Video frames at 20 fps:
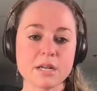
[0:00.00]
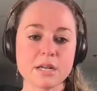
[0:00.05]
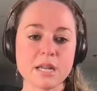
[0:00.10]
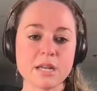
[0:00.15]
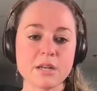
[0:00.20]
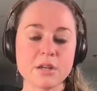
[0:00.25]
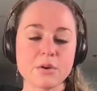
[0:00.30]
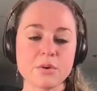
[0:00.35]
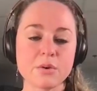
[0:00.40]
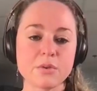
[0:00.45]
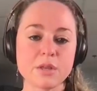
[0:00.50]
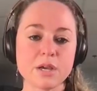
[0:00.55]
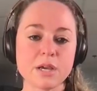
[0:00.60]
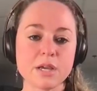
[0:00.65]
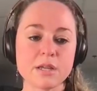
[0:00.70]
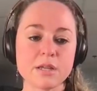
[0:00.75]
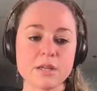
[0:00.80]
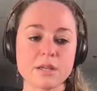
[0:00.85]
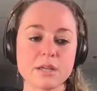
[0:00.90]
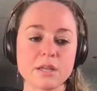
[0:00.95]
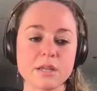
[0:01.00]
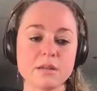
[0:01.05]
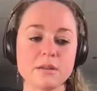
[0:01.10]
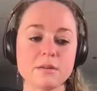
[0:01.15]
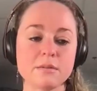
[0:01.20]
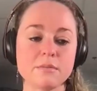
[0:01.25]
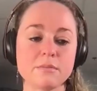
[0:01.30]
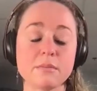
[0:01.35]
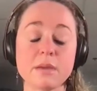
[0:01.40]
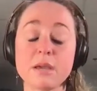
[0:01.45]
And I know that
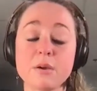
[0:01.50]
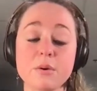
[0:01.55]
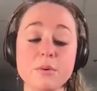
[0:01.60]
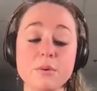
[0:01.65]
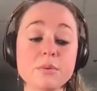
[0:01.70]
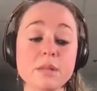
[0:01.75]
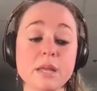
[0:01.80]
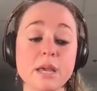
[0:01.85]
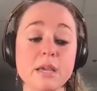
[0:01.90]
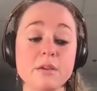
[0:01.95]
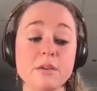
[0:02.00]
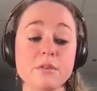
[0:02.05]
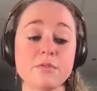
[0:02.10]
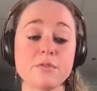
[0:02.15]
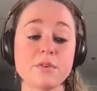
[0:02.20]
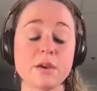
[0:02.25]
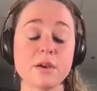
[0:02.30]
in my own life,